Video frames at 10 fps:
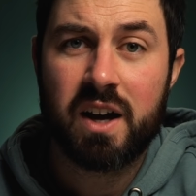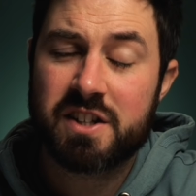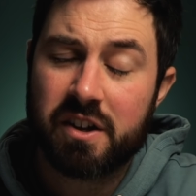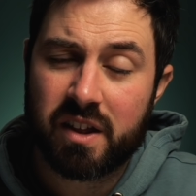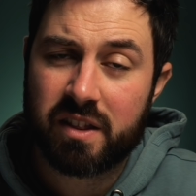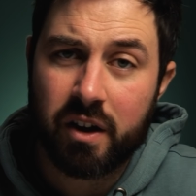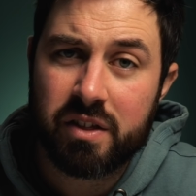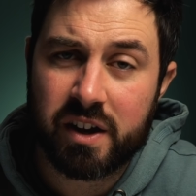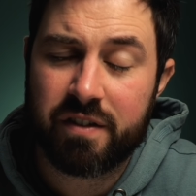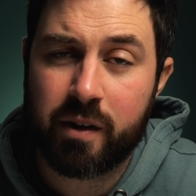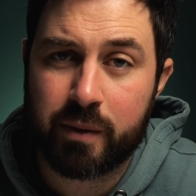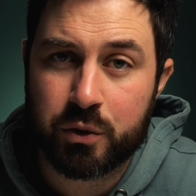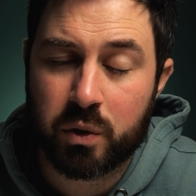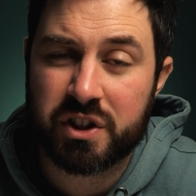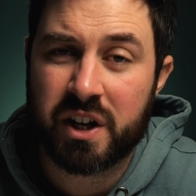Until then, though, thank you very
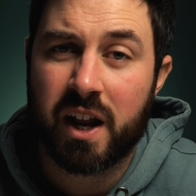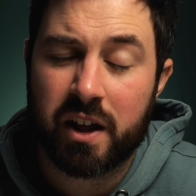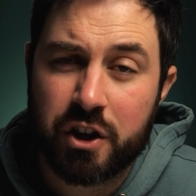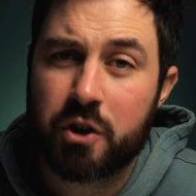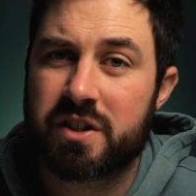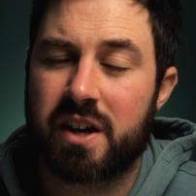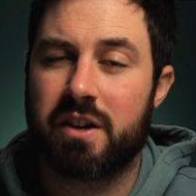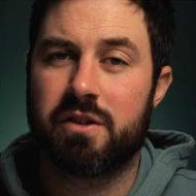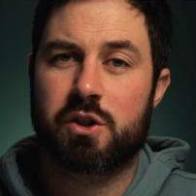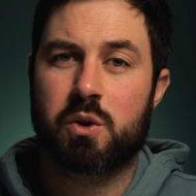much for watching, and a huge thank you to